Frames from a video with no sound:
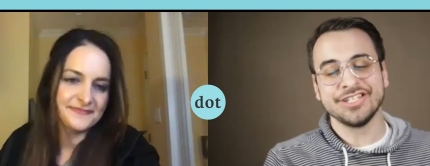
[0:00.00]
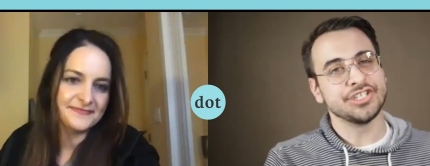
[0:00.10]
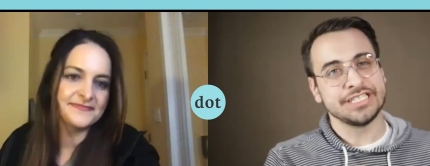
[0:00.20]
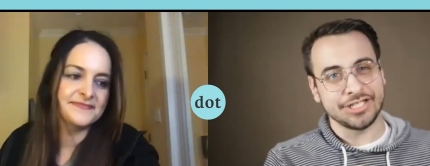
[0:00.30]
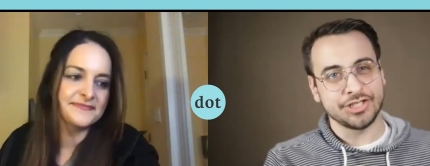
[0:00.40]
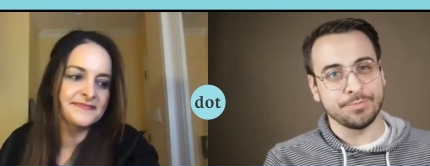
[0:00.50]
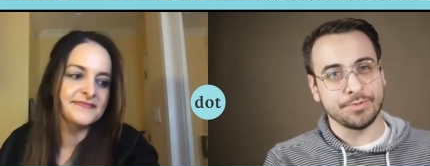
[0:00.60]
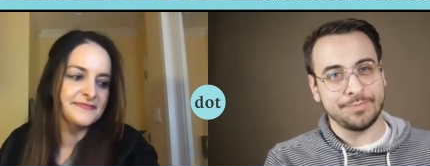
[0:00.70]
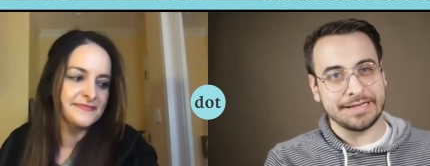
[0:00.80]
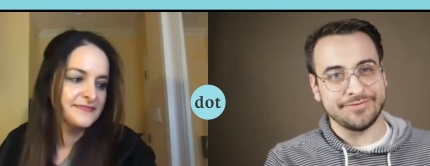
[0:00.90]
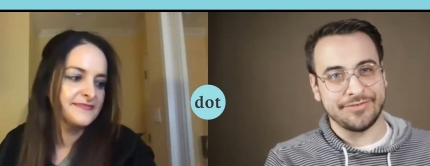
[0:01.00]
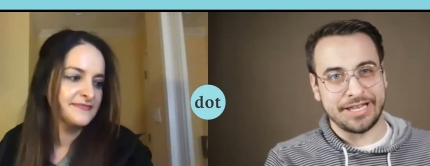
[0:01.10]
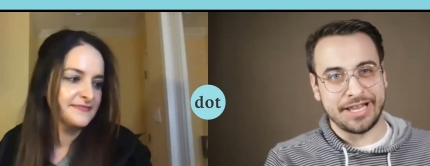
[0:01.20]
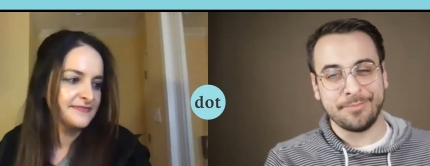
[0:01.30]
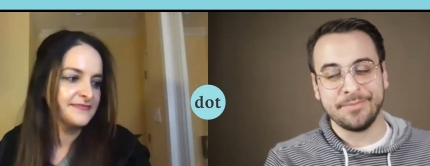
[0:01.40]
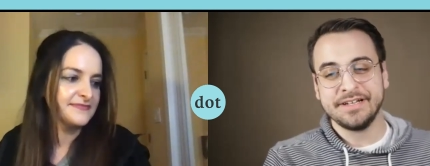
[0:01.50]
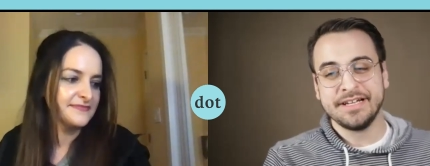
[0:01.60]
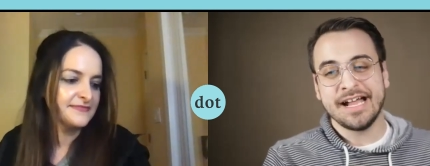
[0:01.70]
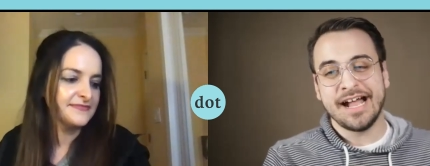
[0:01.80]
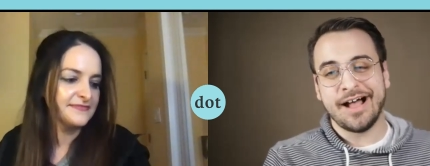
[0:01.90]
Speaker 1: and just get your perspective on them.
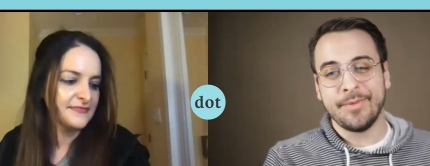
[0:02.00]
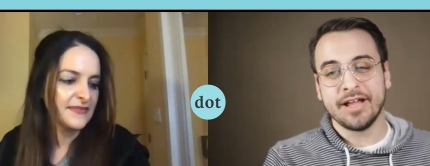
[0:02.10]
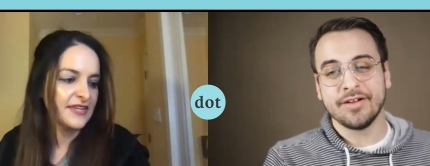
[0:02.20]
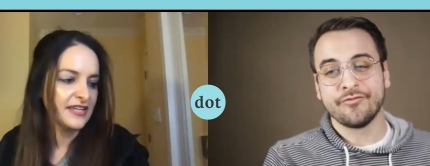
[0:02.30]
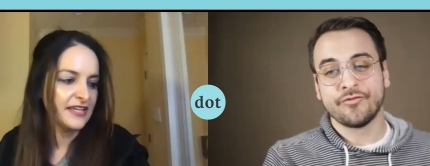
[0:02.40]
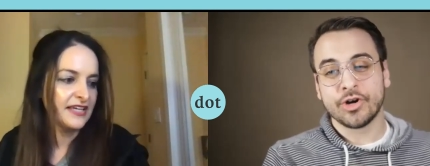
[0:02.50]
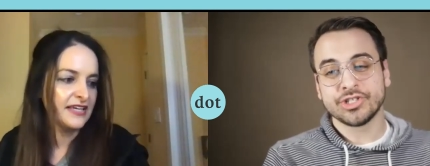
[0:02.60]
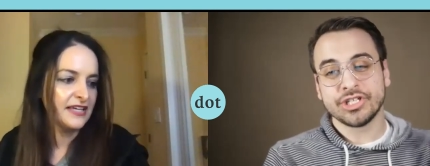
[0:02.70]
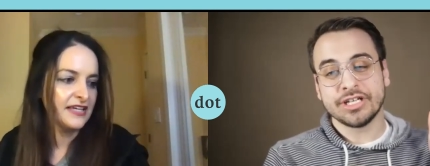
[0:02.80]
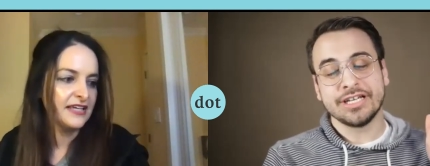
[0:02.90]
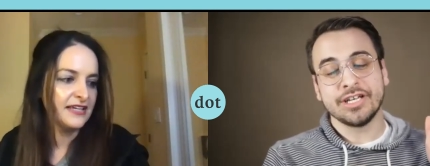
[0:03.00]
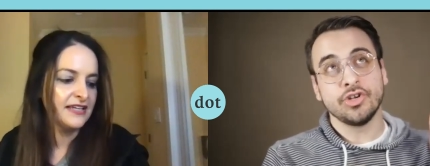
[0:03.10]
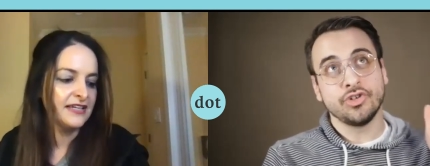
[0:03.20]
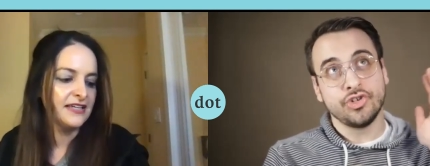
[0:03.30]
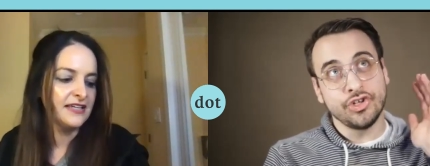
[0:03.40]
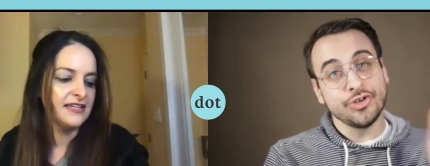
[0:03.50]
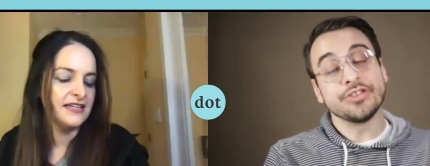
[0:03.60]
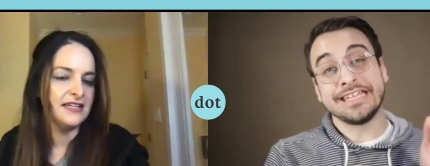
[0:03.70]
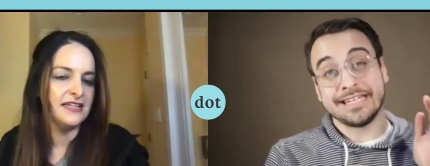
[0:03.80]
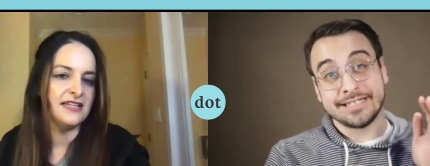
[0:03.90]
Um, first, do
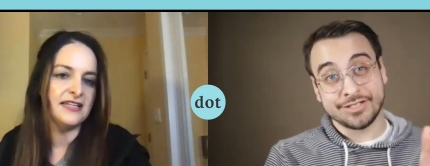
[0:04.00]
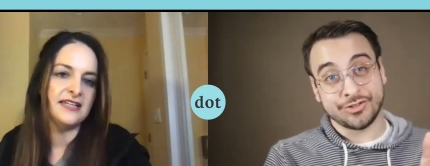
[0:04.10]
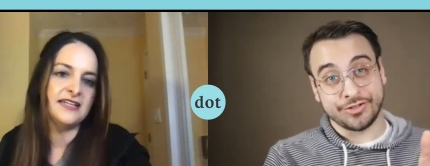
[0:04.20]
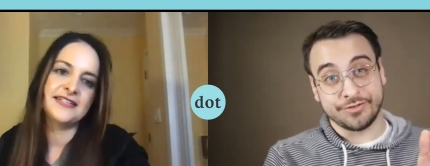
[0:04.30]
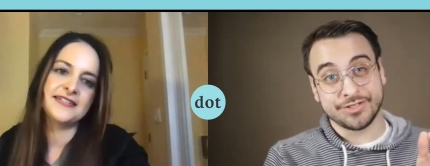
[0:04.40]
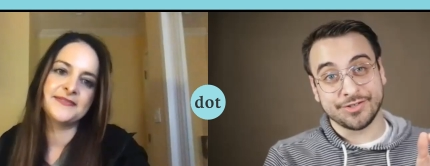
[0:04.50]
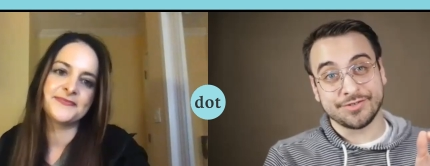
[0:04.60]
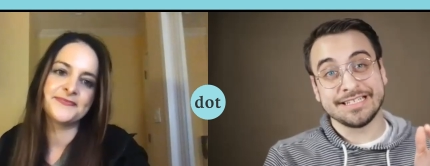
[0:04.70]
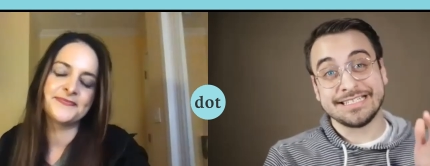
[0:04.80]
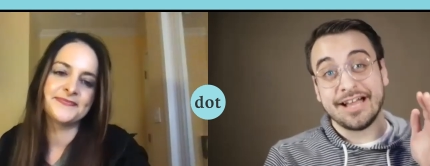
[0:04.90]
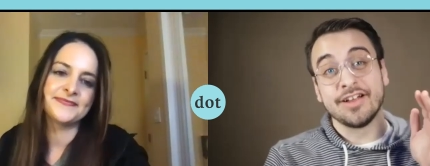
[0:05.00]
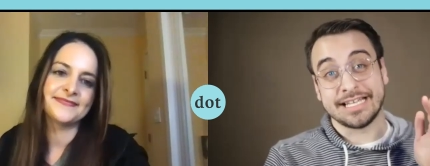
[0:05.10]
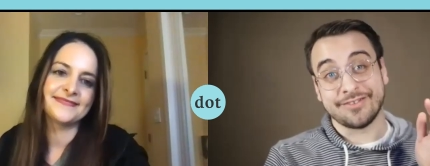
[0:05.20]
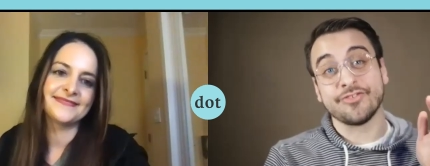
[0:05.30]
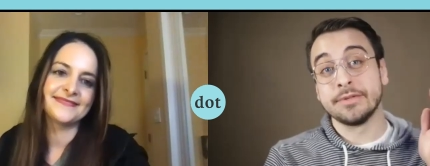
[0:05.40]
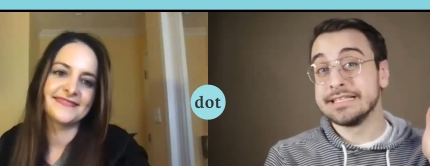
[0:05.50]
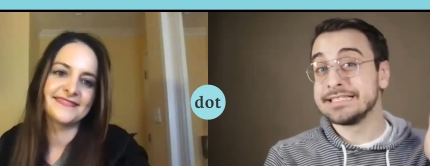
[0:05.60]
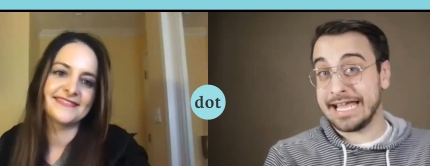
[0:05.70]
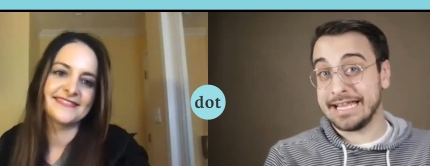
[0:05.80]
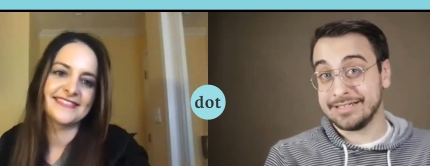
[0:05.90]
you think it is true? So it sounds like from at
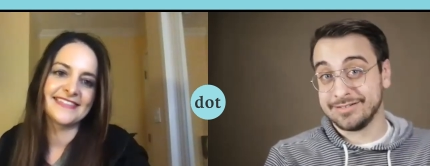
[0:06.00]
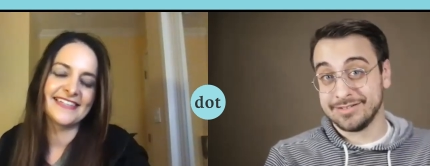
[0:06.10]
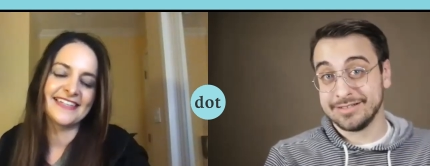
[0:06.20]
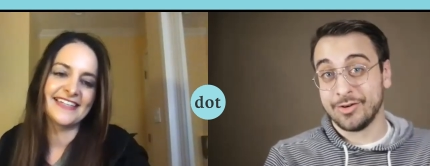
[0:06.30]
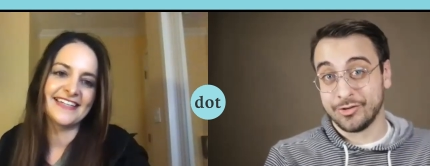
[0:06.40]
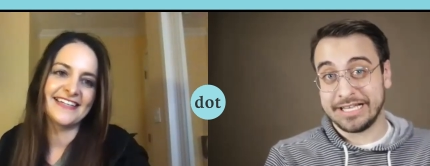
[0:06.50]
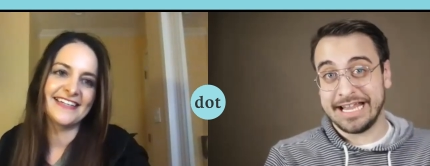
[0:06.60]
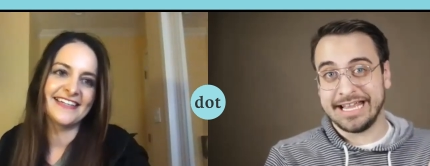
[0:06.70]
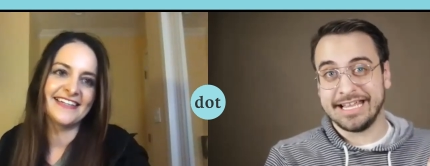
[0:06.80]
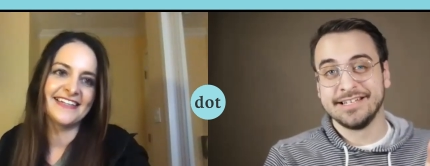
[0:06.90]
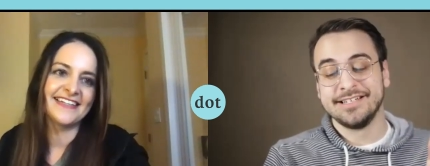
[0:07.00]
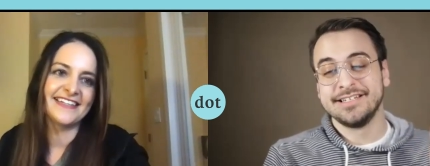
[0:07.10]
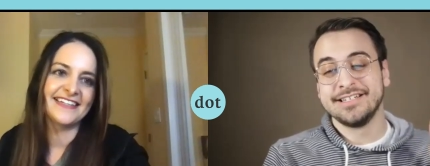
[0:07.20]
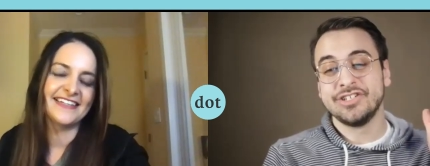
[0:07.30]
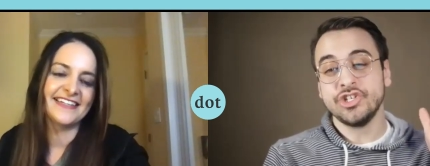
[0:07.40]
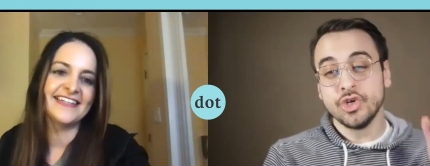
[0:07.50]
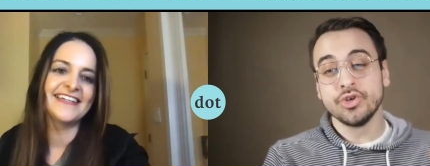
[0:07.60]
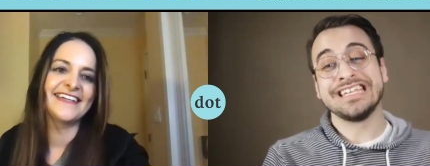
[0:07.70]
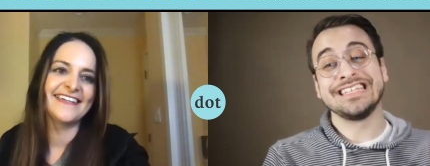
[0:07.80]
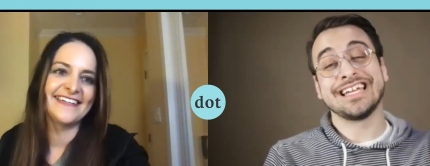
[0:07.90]
least that old lady do
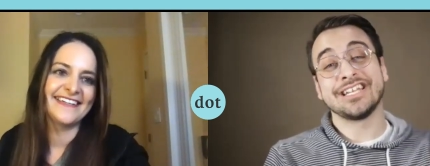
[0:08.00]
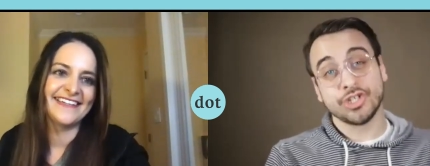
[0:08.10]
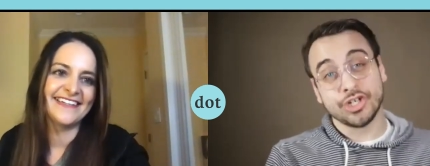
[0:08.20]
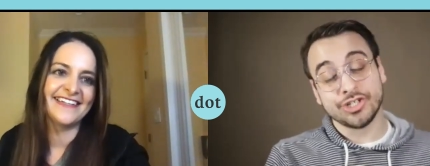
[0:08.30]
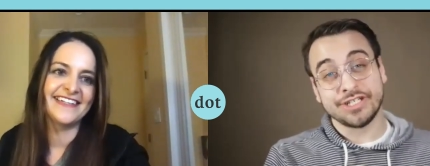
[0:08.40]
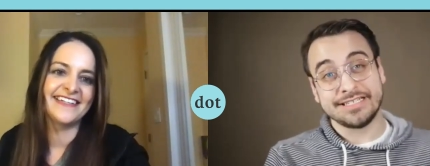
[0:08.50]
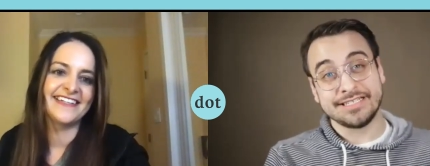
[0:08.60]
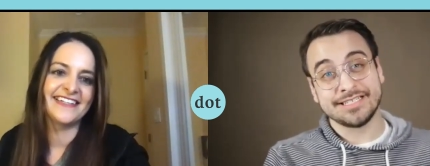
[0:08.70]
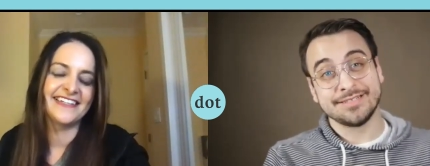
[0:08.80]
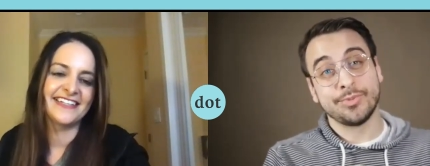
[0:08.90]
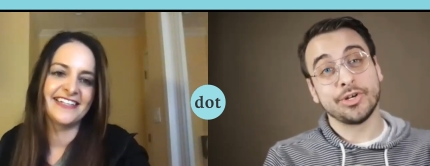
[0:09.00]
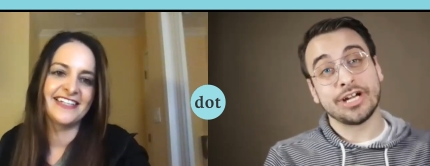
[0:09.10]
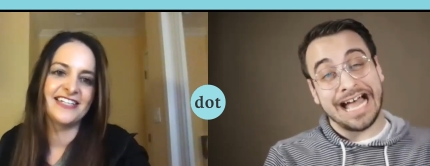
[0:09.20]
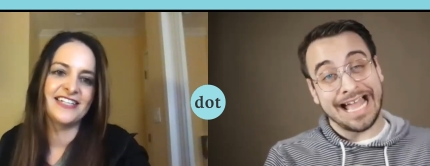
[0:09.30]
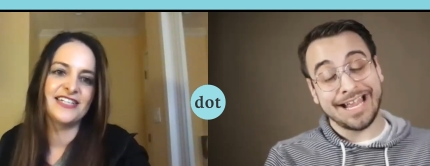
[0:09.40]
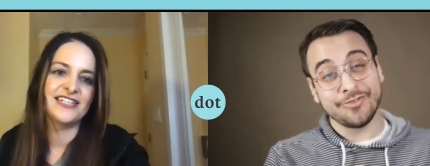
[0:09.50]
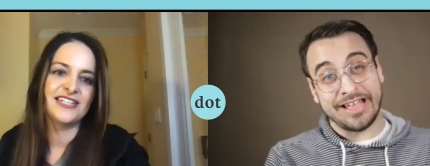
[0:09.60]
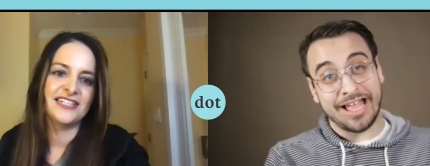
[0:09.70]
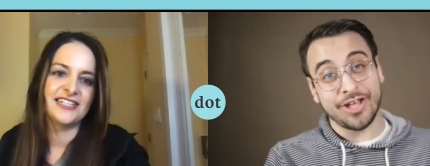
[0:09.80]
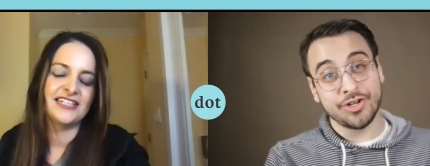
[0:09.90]
you think that churches put a higher
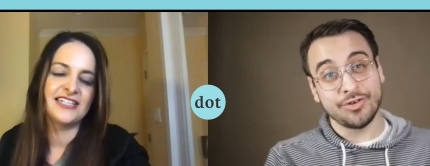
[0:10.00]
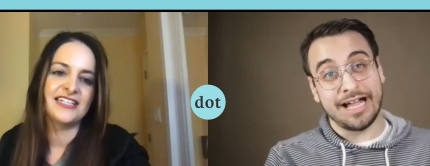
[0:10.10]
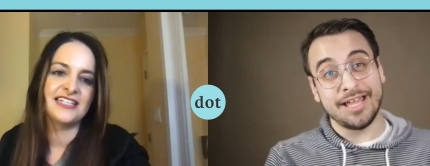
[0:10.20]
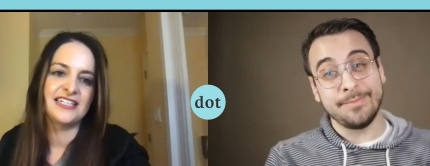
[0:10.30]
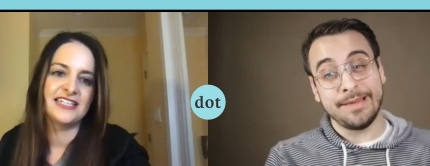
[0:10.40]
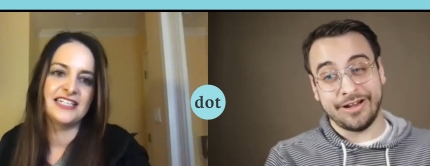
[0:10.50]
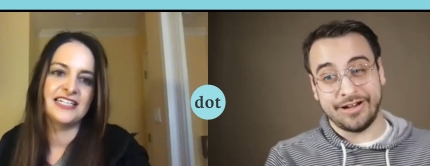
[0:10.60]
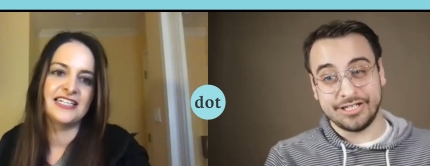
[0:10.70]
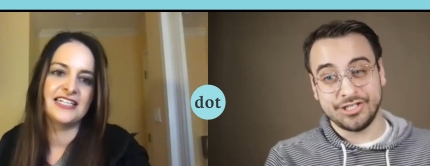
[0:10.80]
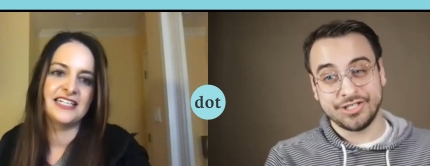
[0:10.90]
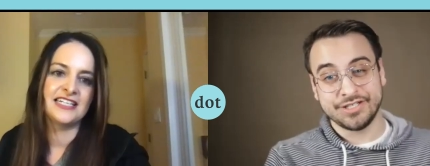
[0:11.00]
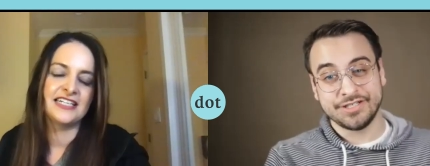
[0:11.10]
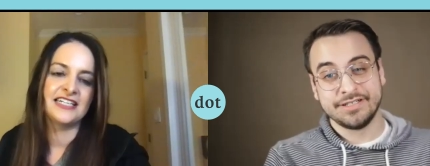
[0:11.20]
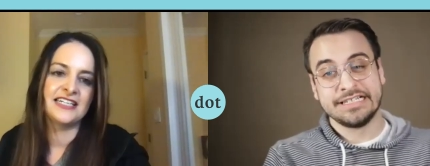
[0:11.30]
value on marriage